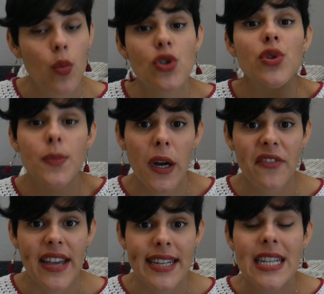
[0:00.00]
which was
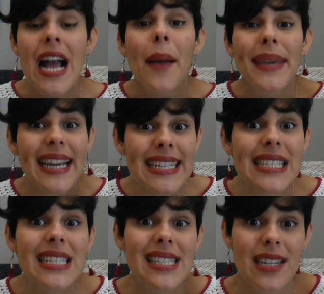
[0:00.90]
perfect
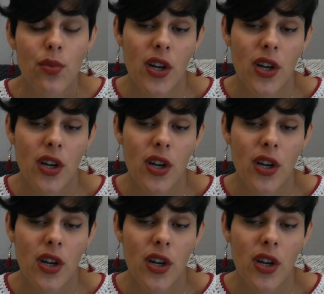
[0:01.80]
because since I